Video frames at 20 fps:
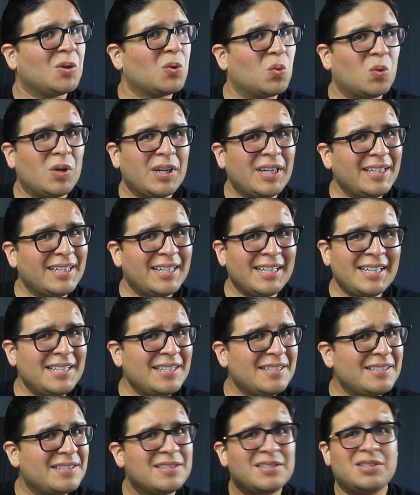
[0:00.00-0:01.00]
what
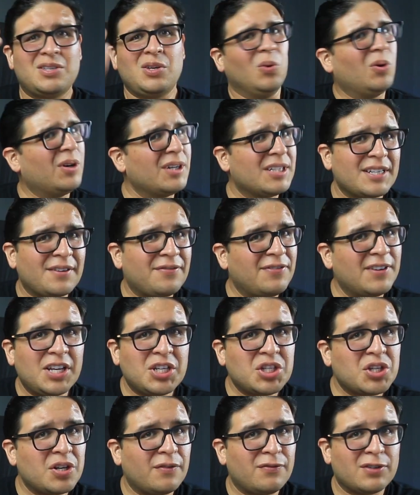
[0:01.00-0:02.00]
is your
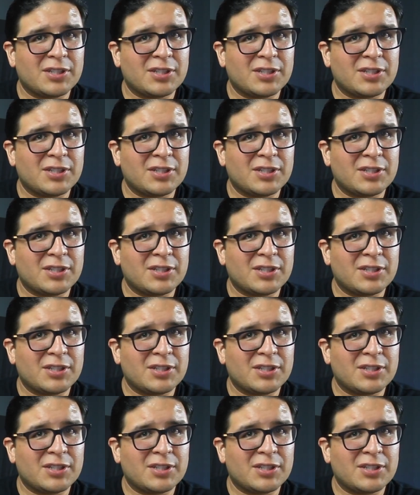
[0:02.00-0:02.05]
definition of